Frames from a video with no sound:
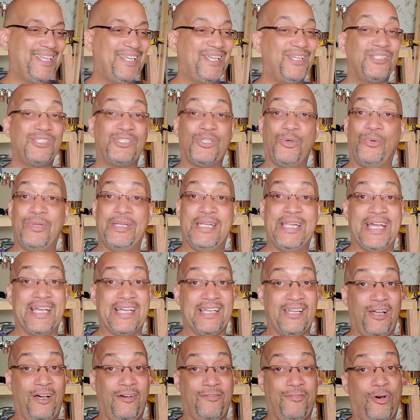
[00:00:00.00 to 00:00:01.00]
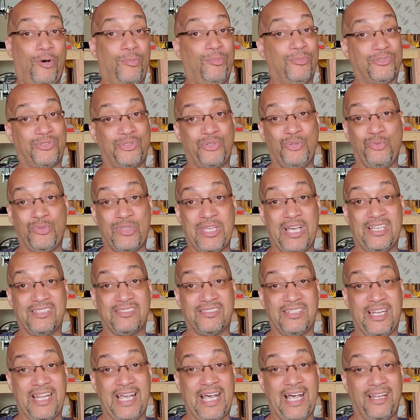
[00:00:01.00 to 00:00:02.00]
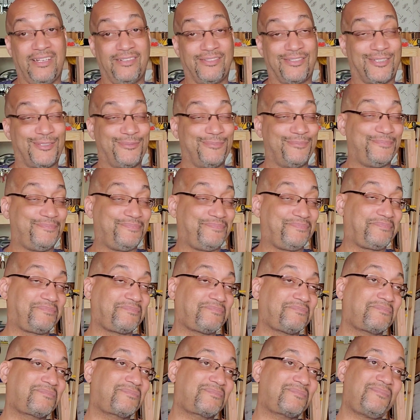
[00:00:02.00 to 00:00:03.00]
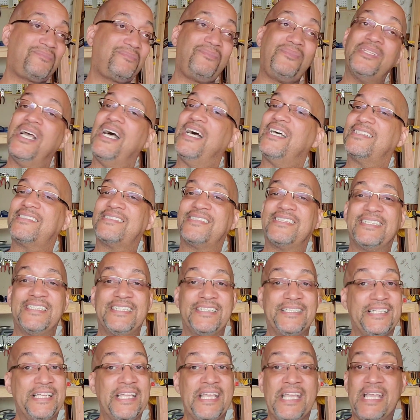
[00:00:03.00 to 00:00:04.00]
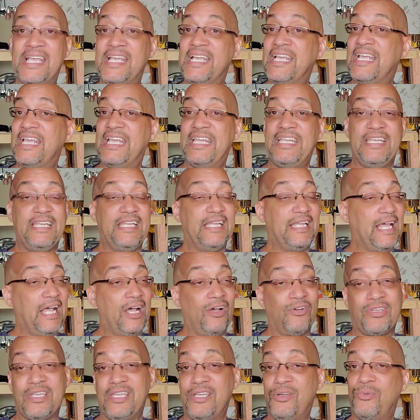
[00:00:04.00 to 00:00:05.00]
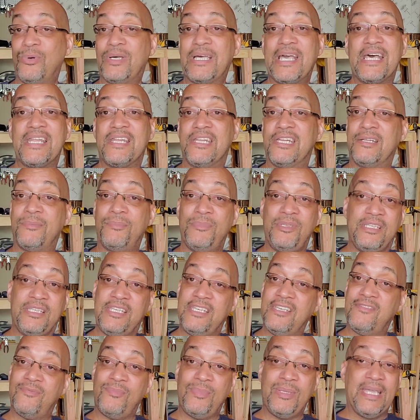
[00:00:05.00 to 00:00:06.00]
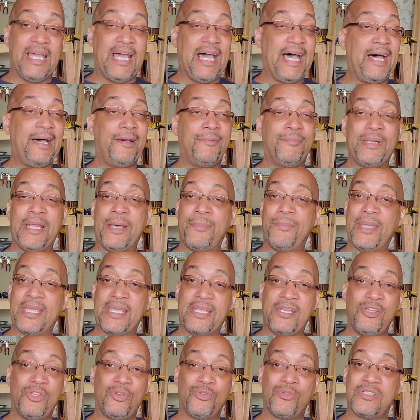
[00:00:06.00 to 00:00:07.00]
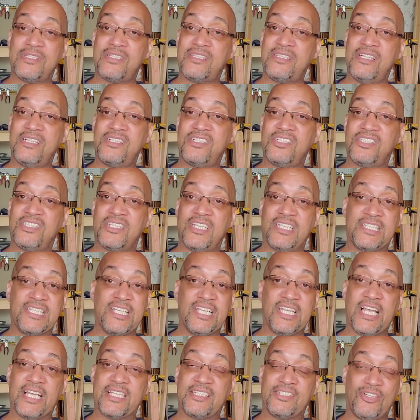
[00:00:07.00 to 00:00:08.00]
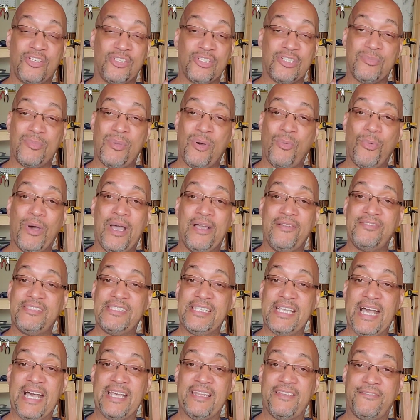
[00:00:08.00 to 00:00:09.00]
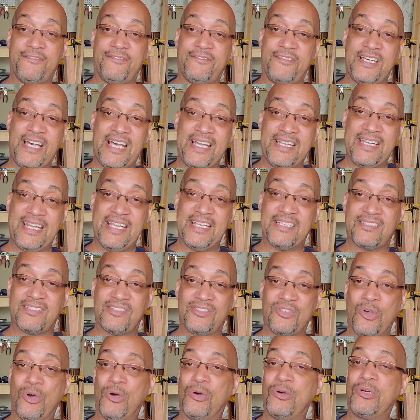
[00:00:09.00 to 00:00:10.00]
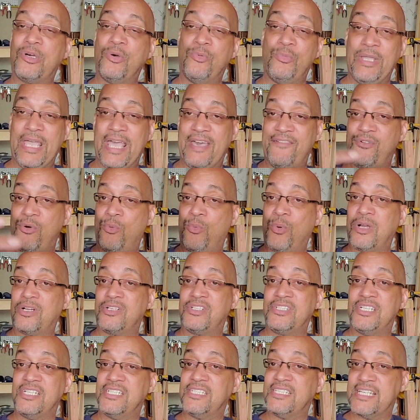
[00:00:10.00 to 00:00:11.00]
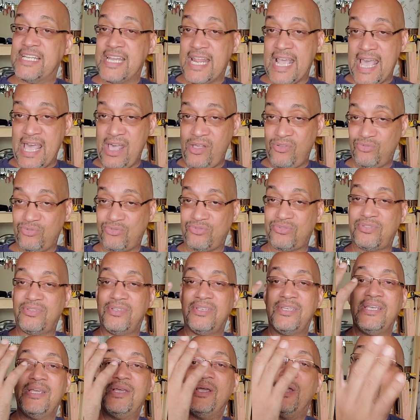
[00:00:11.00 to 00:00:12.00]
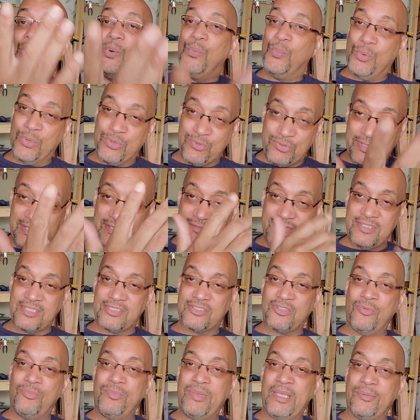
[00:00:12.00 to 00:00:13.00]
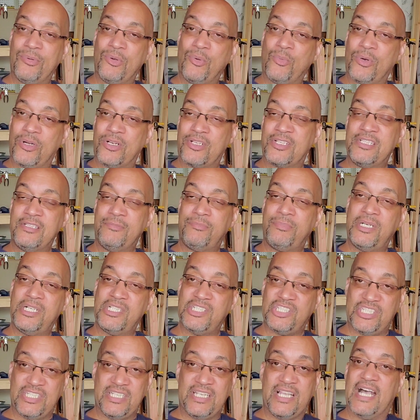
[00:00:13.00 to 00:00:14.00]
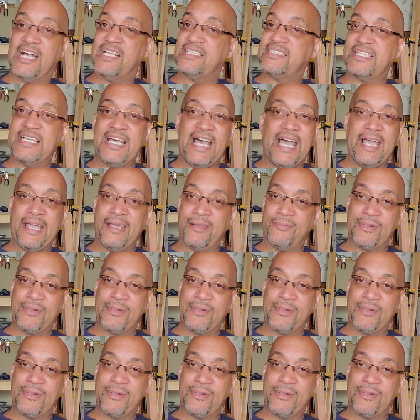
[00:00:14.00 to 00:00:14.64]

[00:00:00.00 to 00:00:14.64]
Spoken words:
So we're knocking off almost $2,000. I said, I don't care what kind of number you give me. I'm not making no decisions until I talk to my wife, see how the finances going, because we haven't work done to the house. We want to see if it's going to be able to work in the budget. I said, I